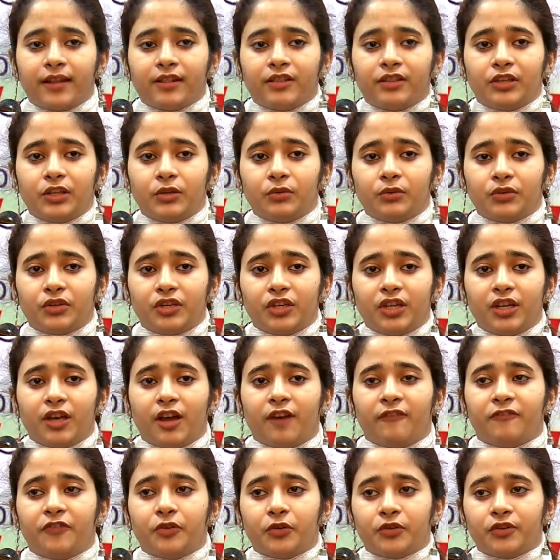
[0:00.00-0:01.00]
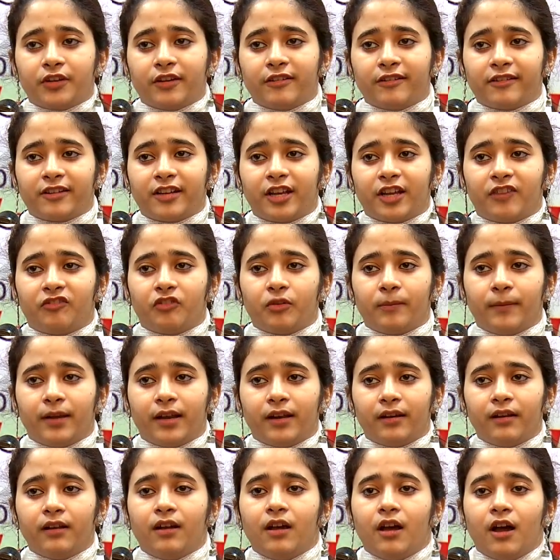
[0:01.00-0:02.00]
is New She, a futuristic
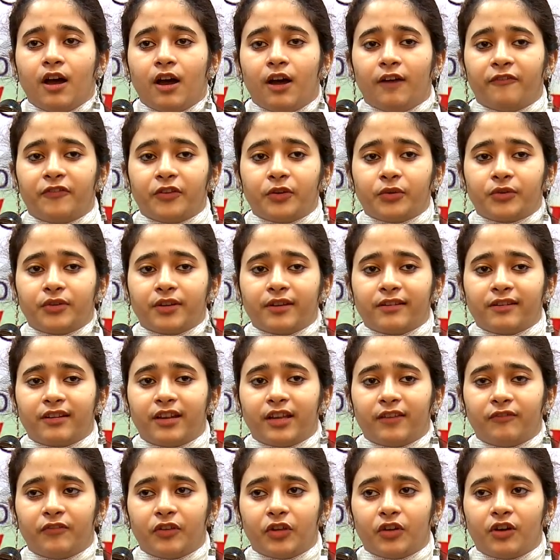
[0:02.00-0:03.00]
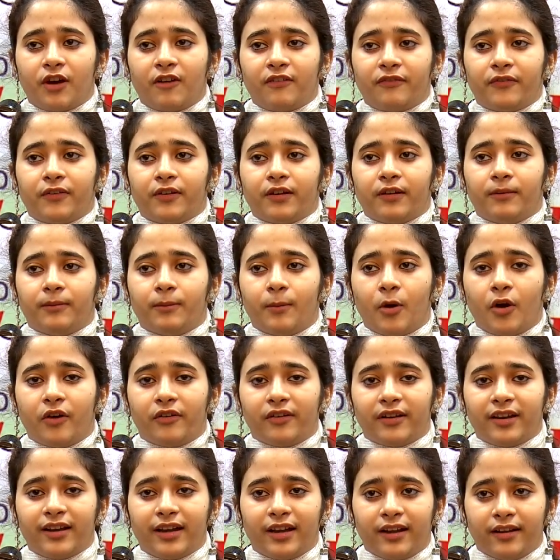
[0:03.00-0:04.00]
woman, a futuristic view of
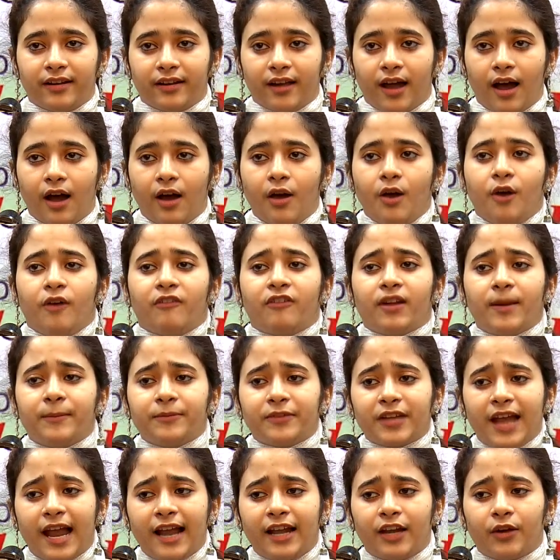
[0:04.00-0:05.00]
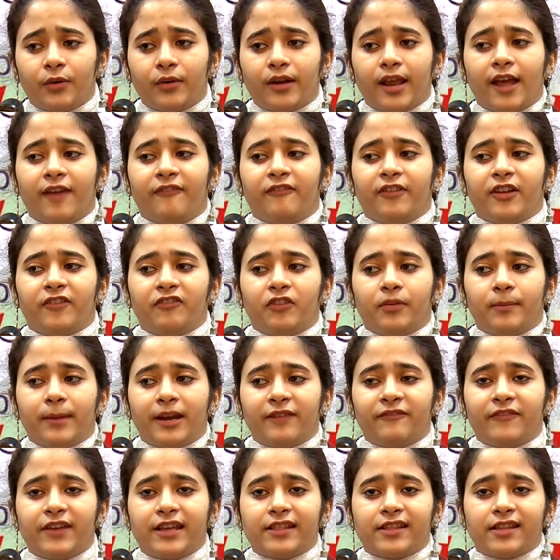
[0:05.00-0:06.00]
modern India. From childhood, every
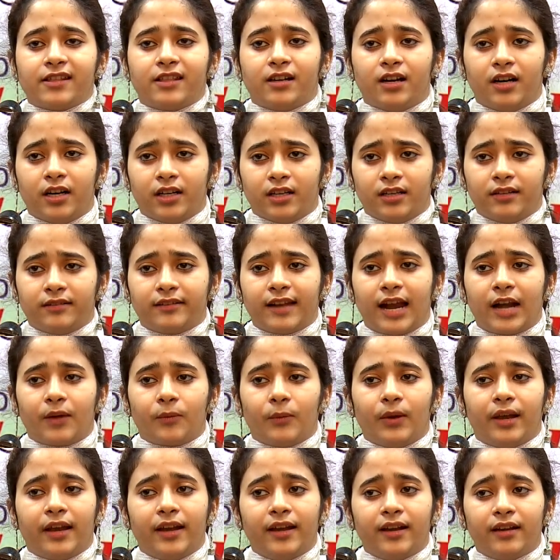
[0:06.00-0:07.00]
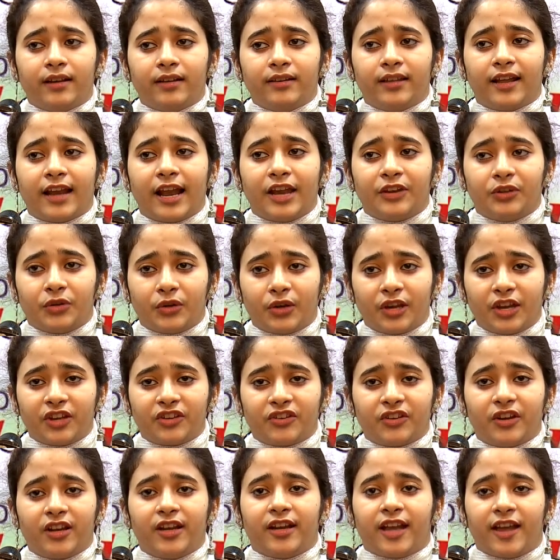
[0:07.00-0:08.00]
woman faces hurdles that will hinder their
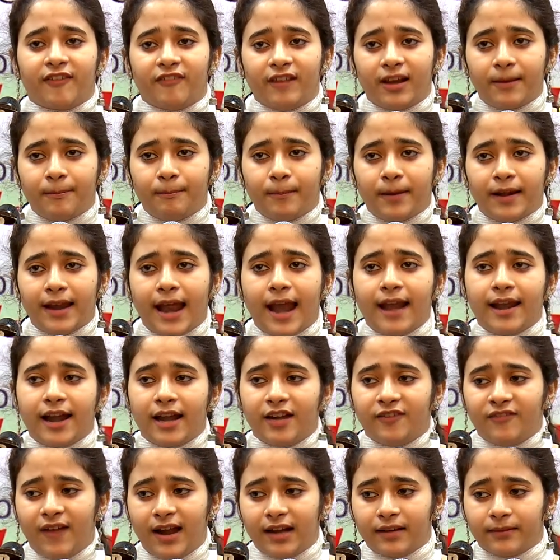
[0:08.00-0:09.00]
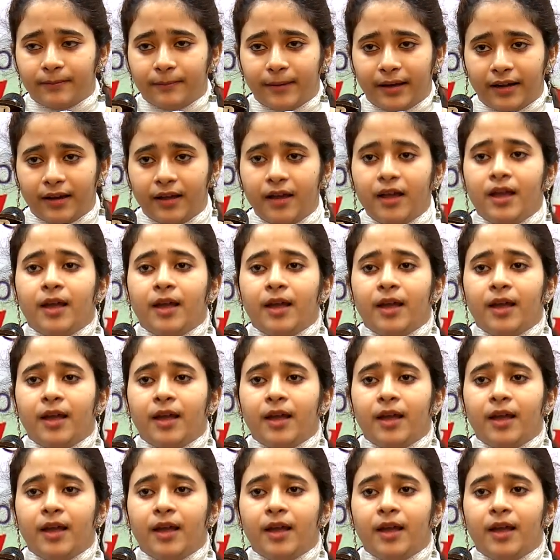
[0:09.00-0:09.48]
education, development and advancement